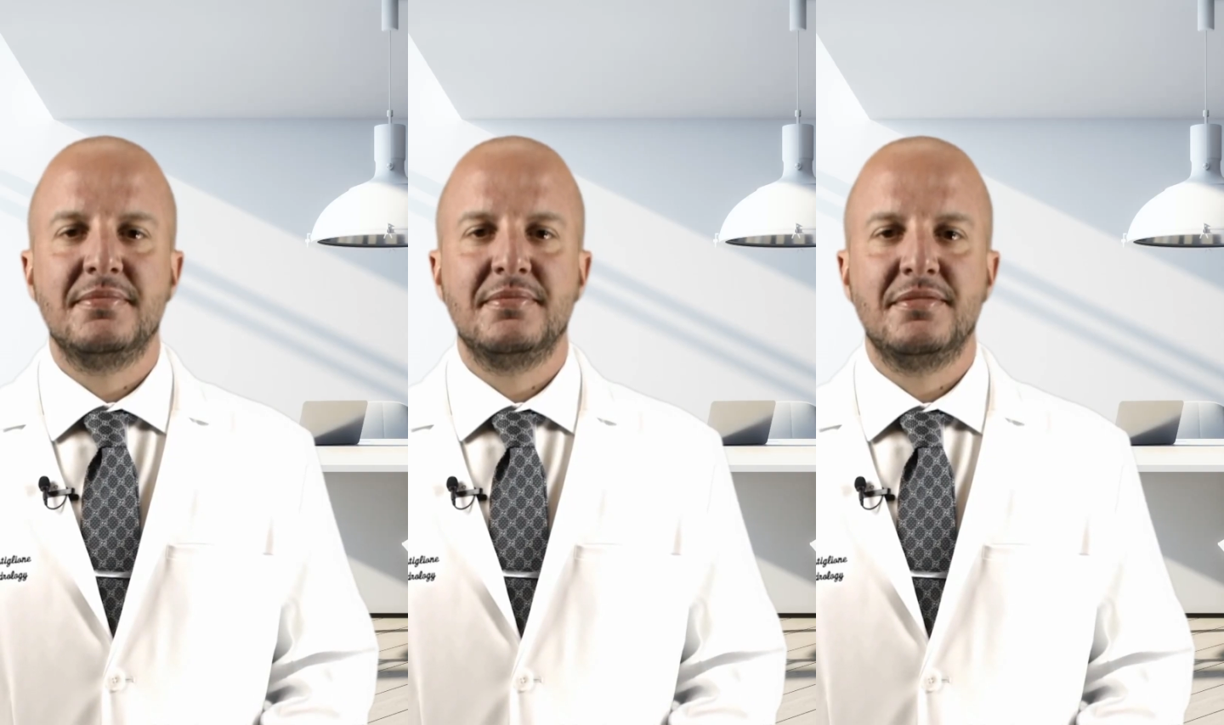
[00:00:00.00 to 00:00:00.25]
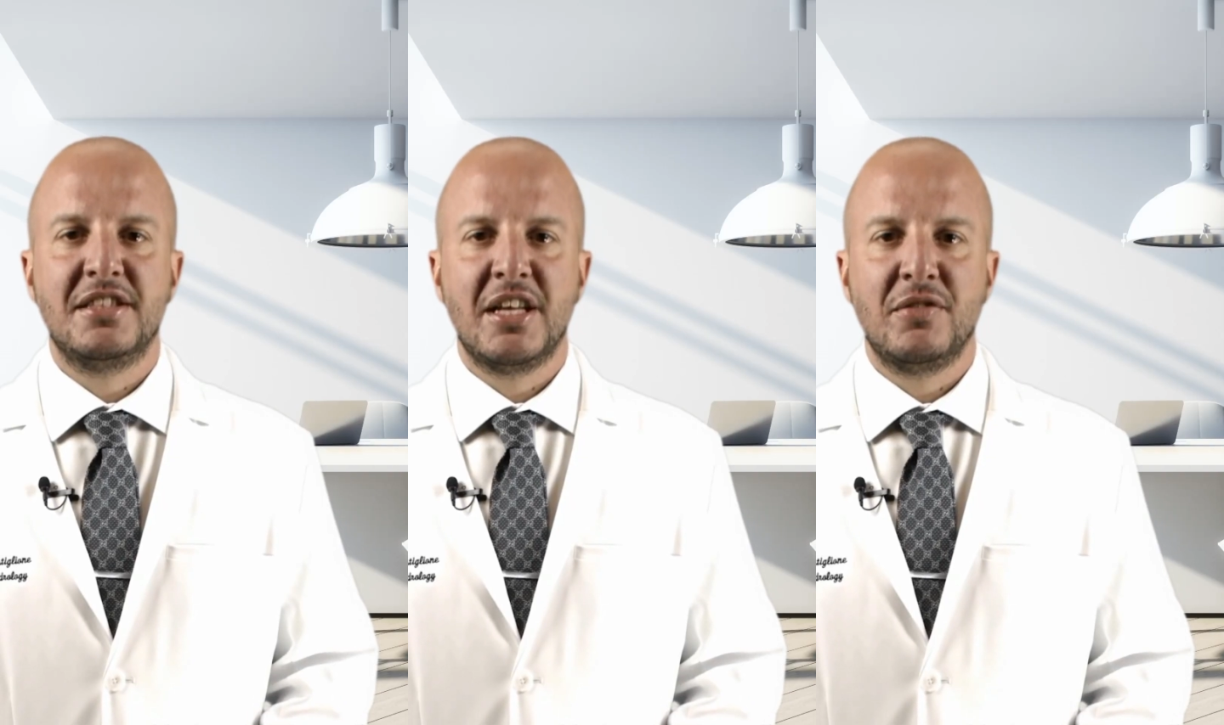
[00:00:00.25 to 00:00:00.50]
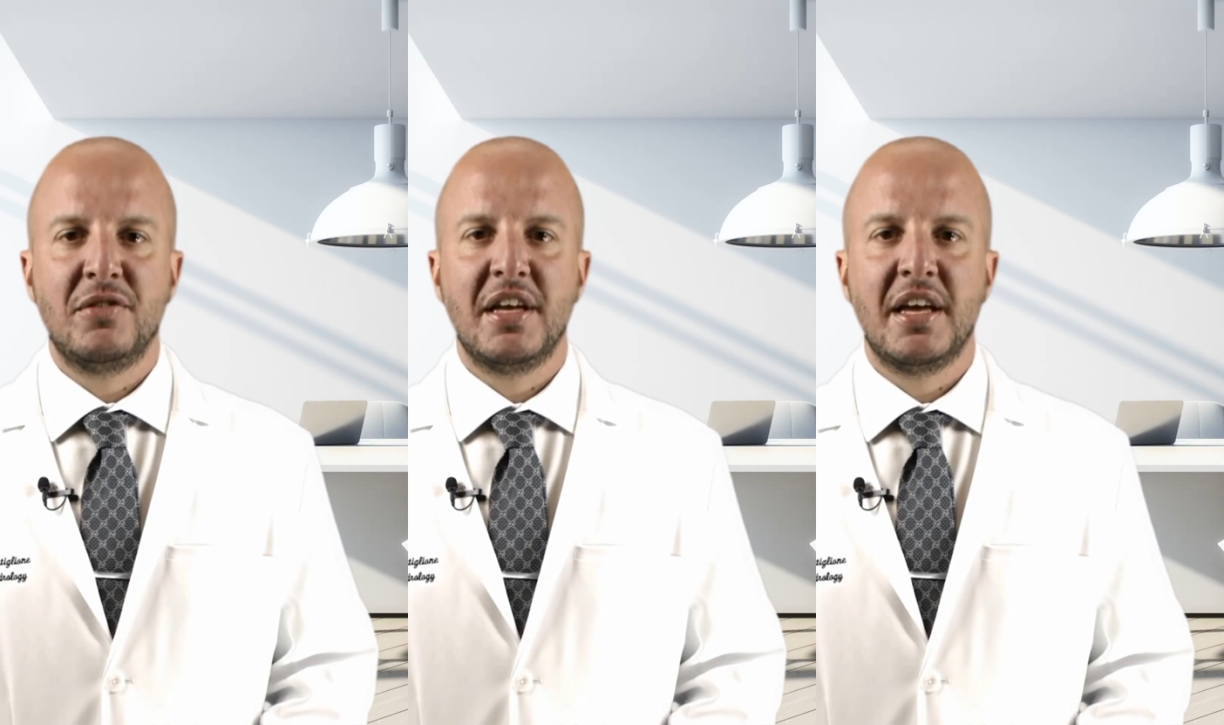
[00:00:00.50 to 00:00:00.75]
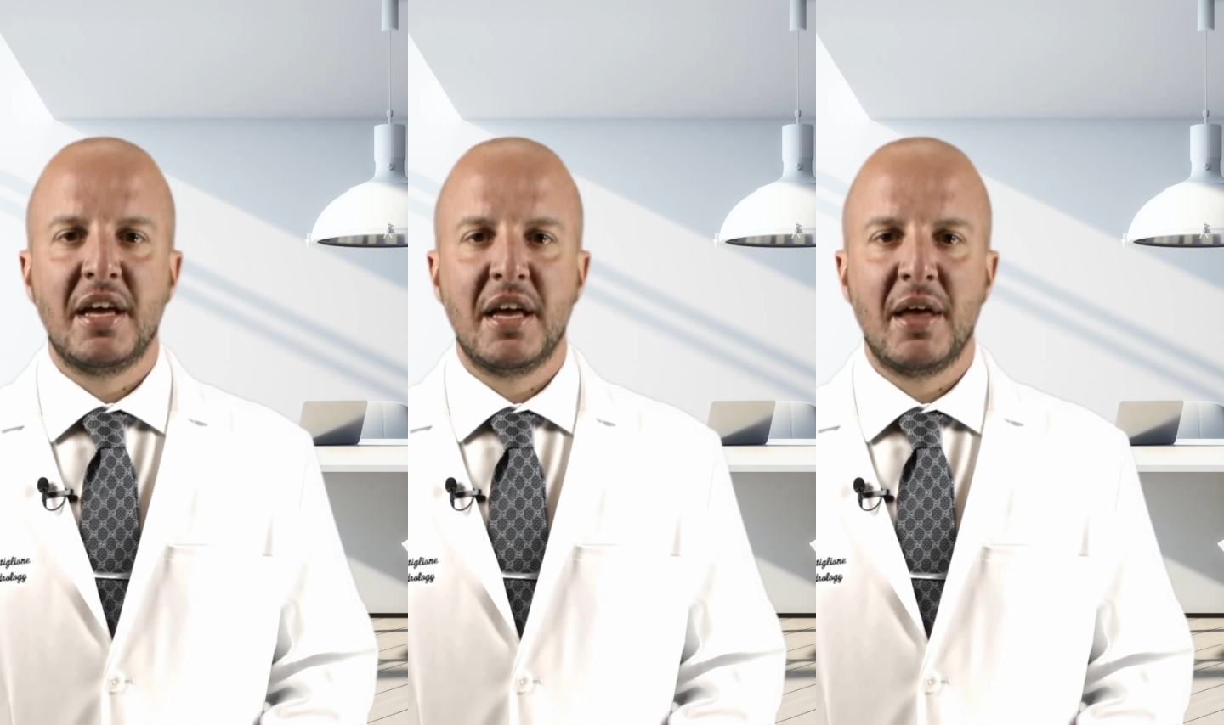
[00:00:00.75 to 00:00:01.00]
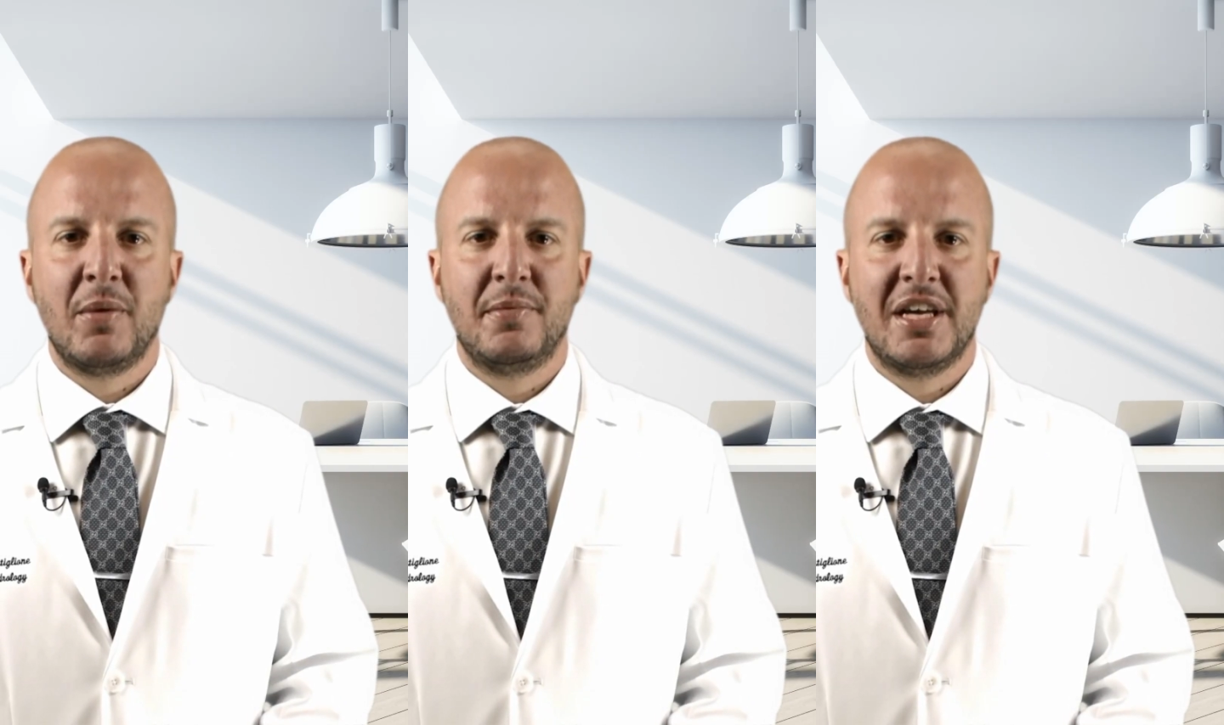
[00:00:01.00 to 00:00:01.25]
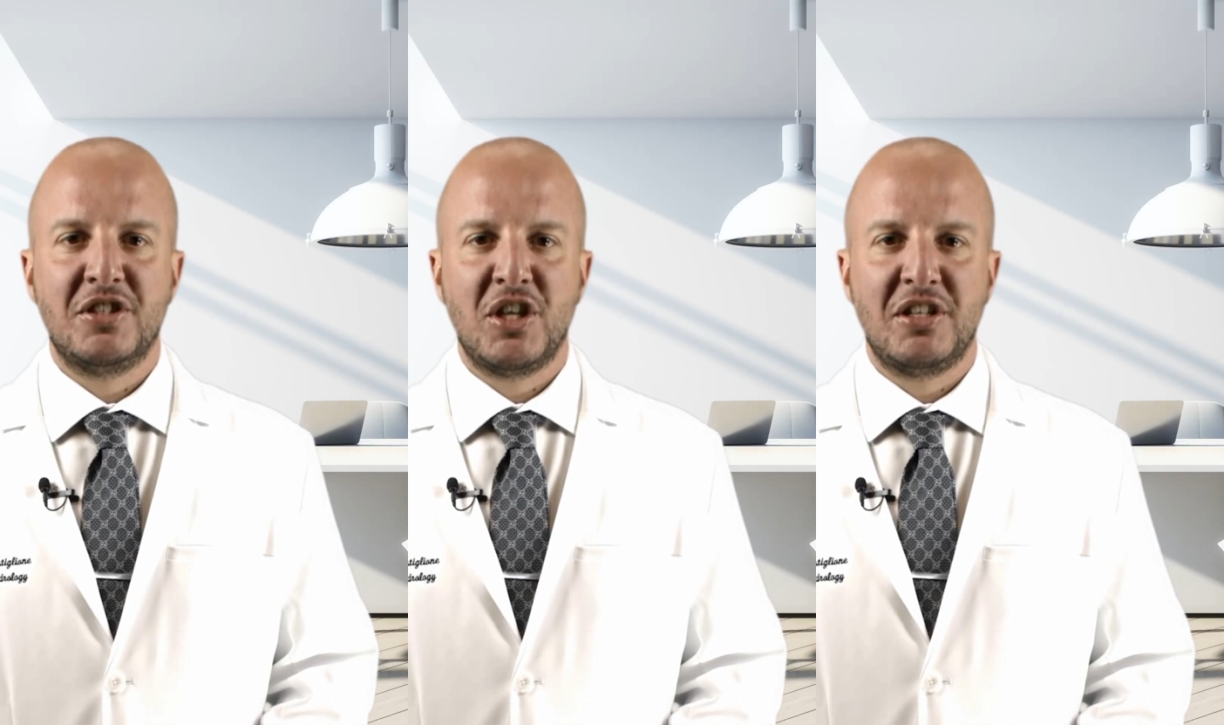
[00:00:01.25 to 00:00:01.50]
So,
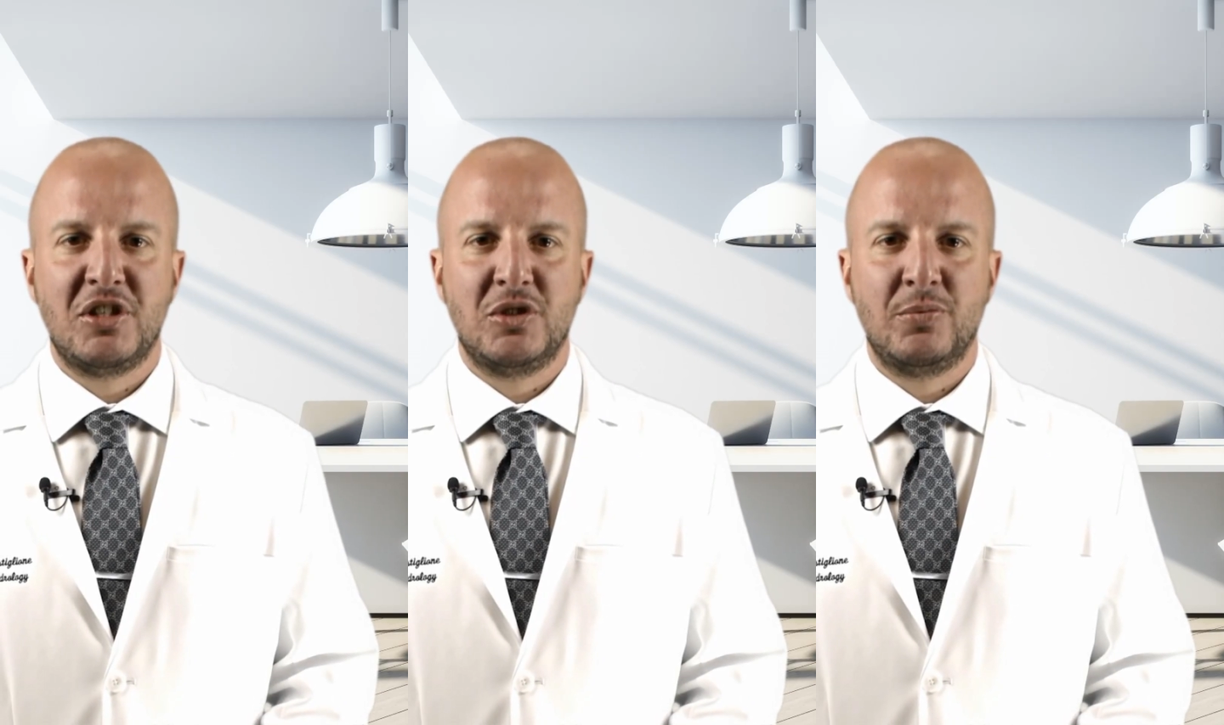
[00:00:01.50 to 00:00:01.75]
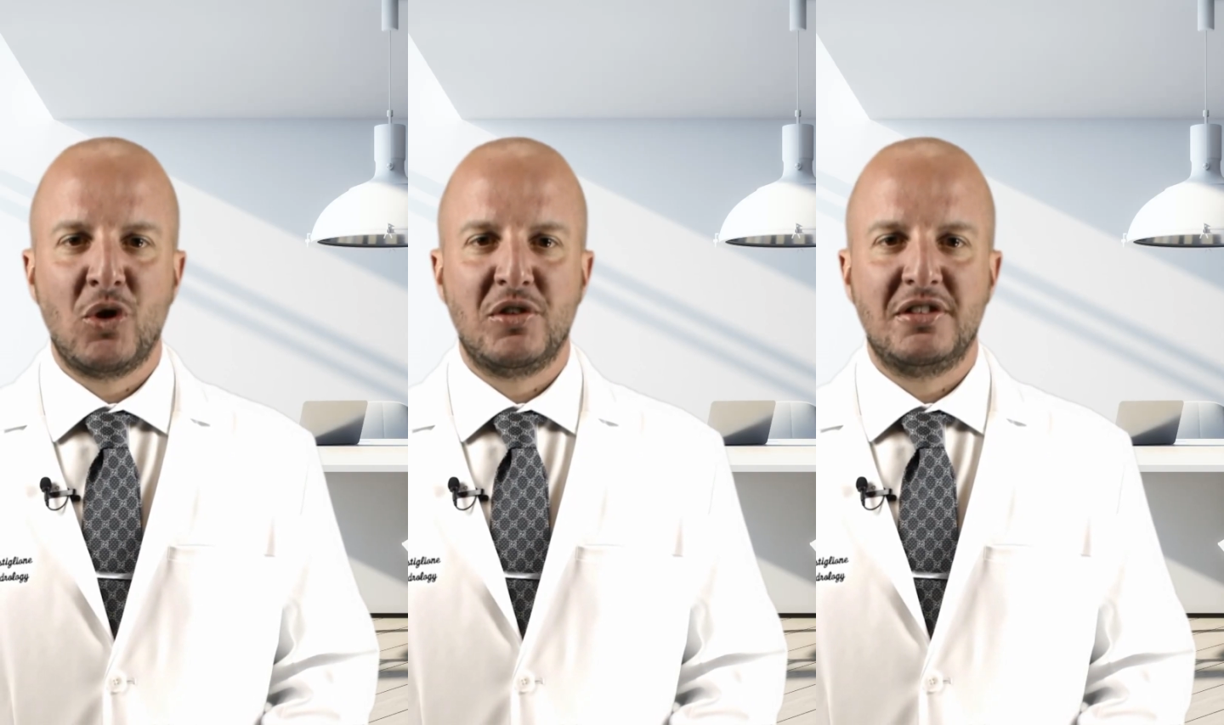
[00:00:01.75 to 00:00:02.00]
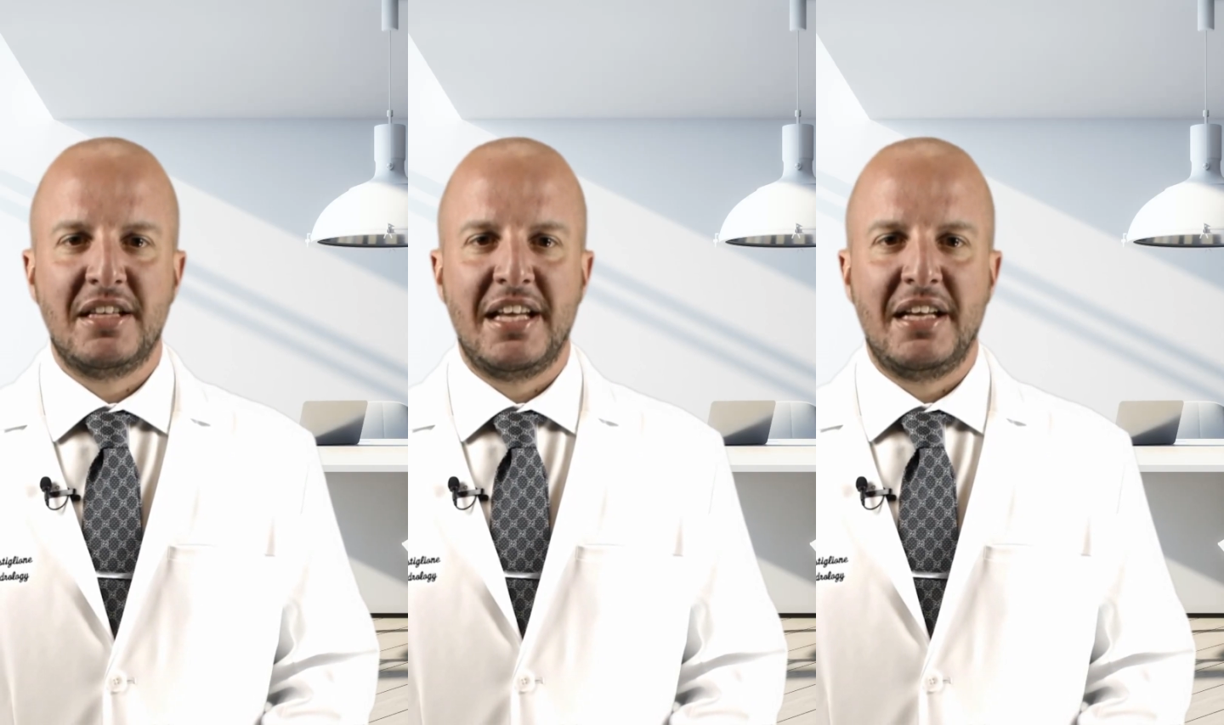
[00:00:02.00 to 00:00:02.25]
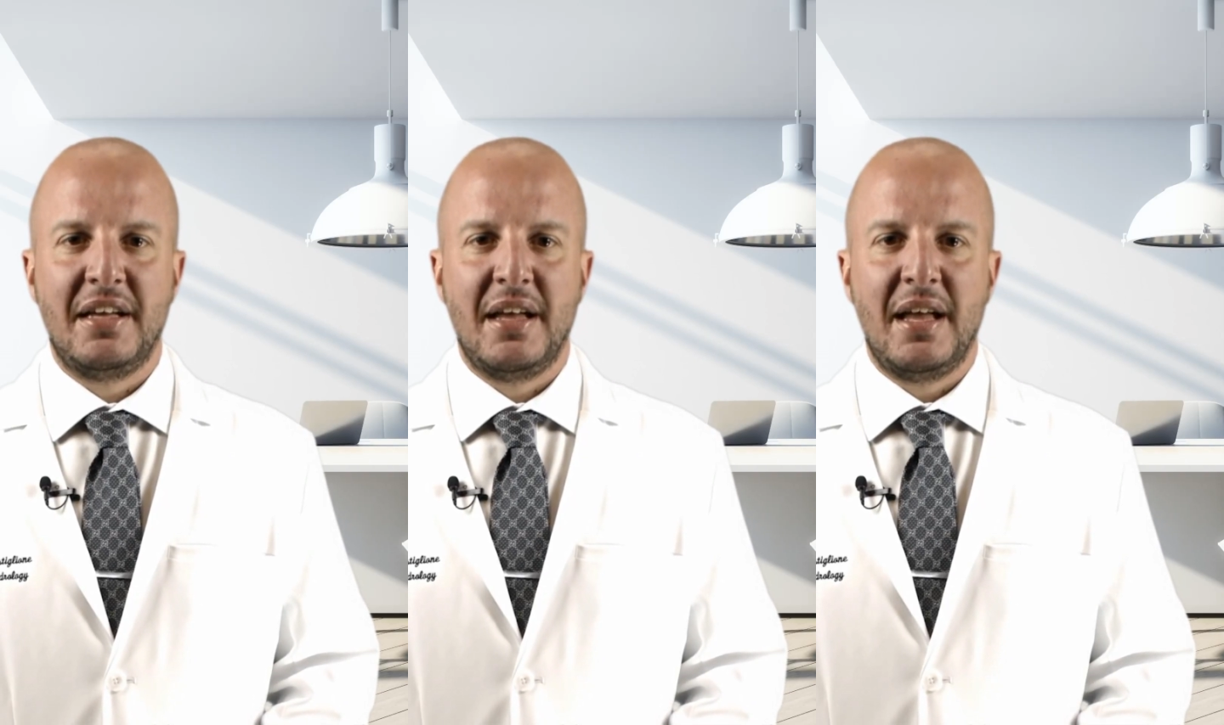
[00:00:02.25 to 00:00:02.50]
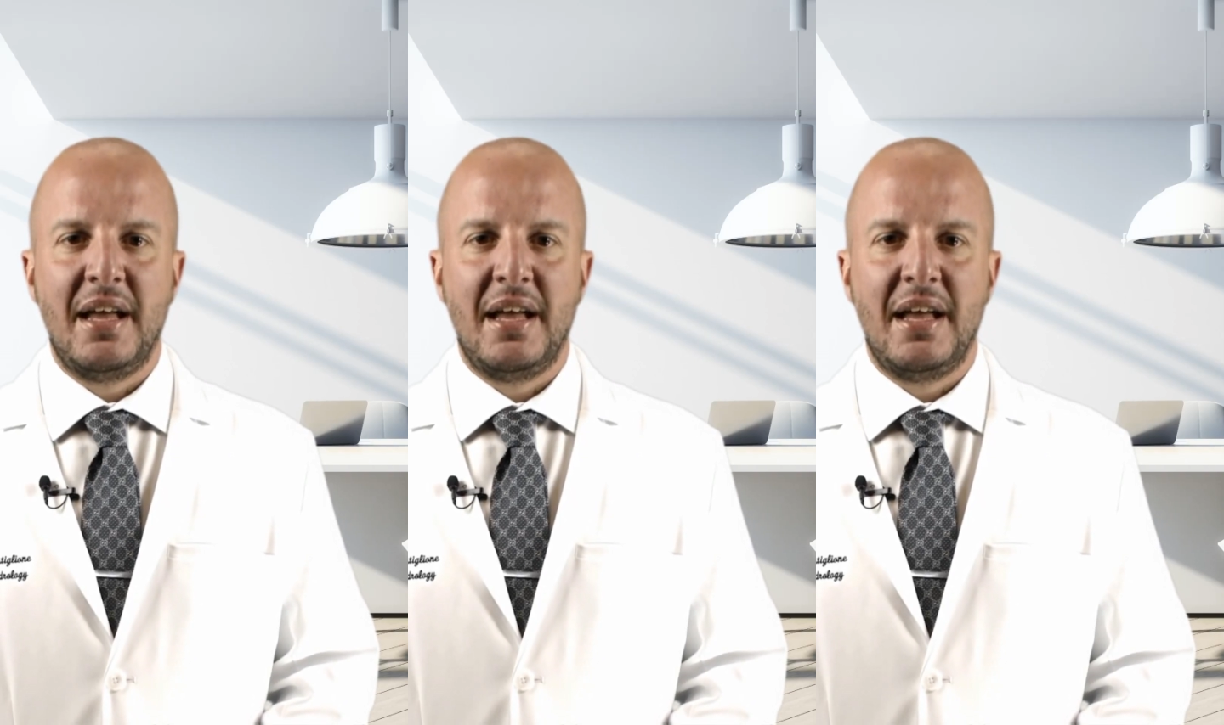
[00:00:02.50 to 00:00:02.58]
based on this small study,